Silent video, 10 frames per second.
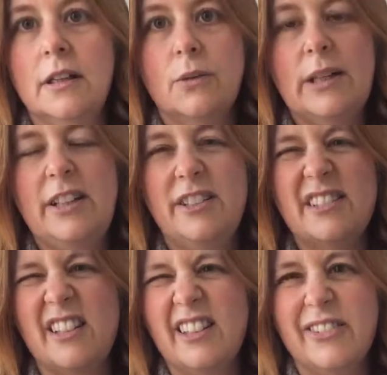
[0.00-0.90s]
We'll use
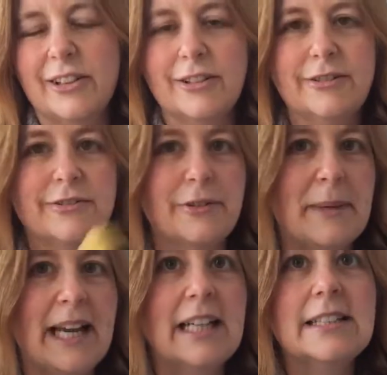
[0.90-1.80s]
olive oil from
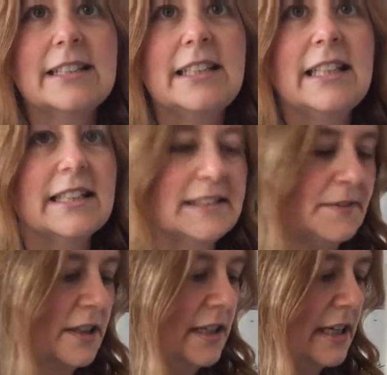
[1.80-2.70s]
Aldi, that's
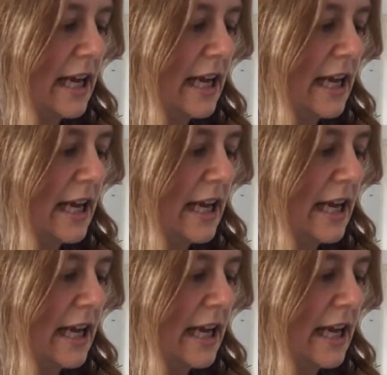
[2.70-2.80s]
fine.